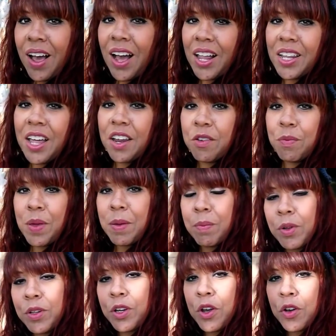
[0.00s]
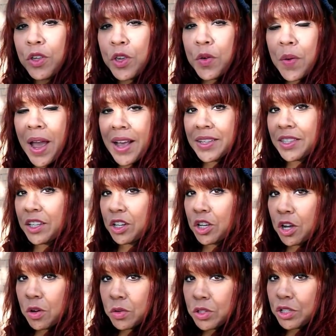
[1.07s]
A lot of people know you as the
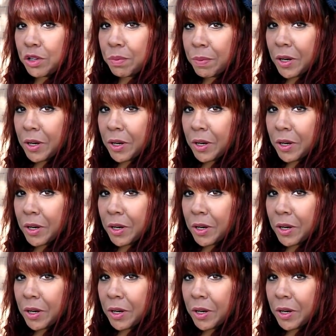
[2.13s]
go to